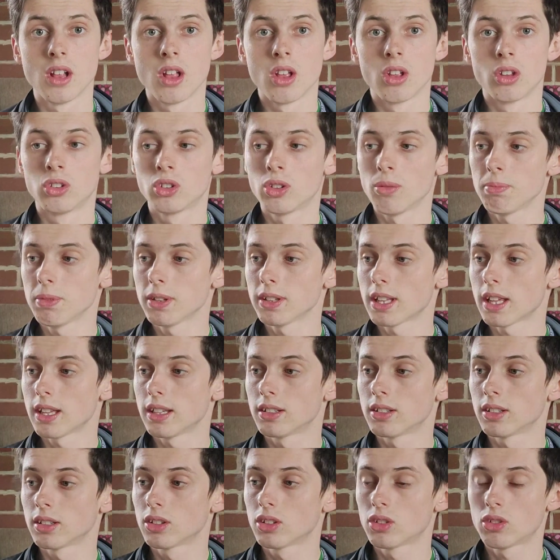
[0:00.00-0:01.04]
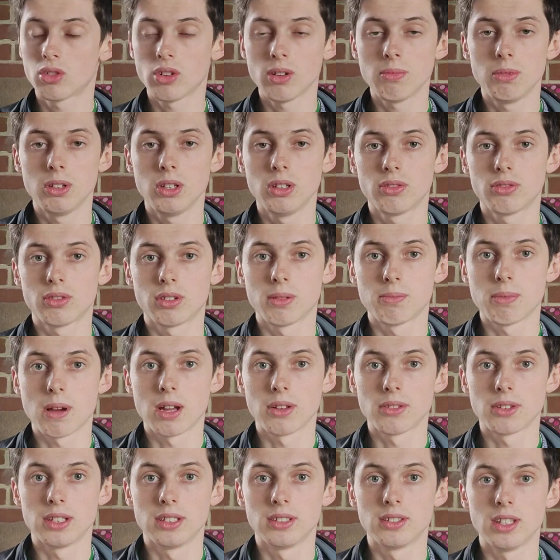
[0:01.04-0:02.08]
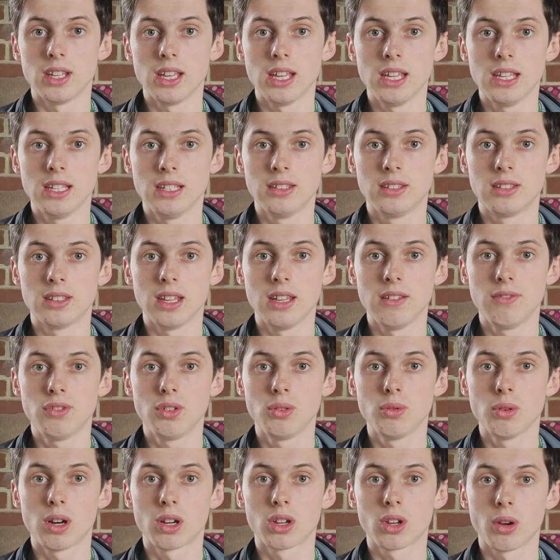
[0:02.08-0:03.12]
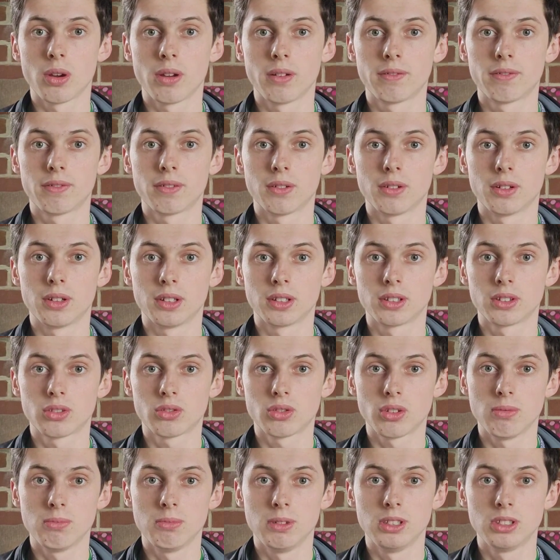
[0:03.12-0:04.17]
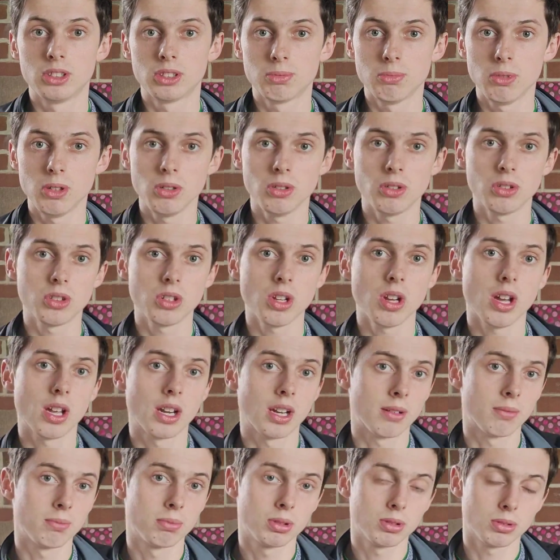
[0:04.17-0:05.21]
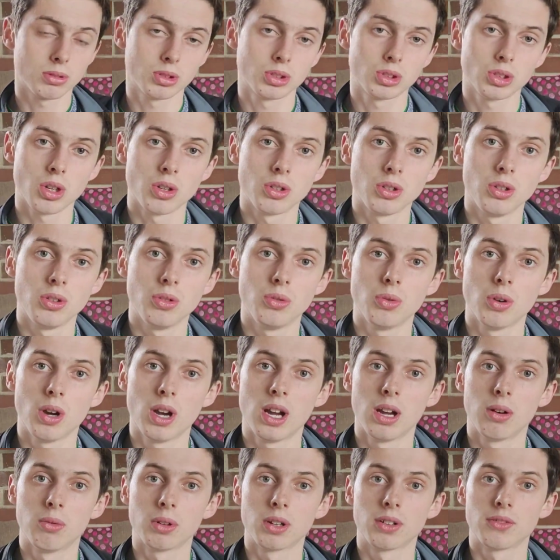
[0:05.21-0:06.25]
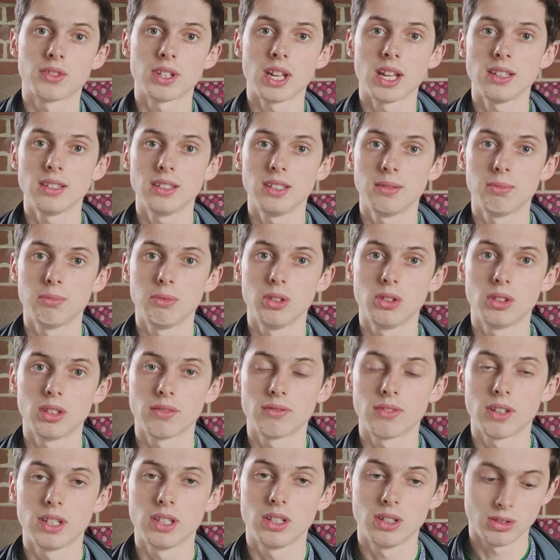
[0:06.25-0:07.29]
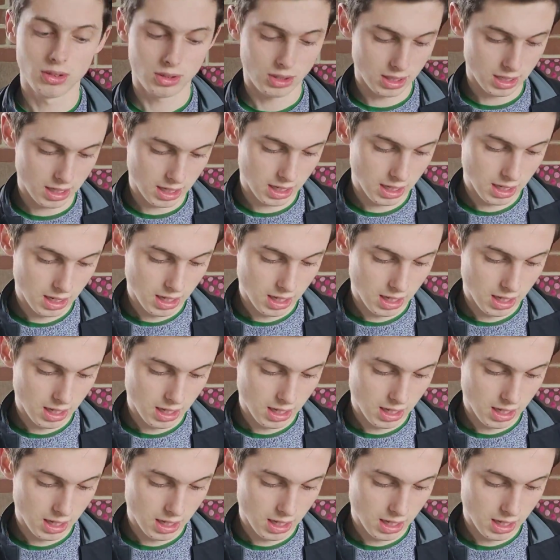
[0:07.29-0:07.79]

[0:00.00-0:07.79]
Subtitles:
Something that is extremely useful about this is if you are going for an extremely smooth shot, and I'll show you one of Ted's music videos here.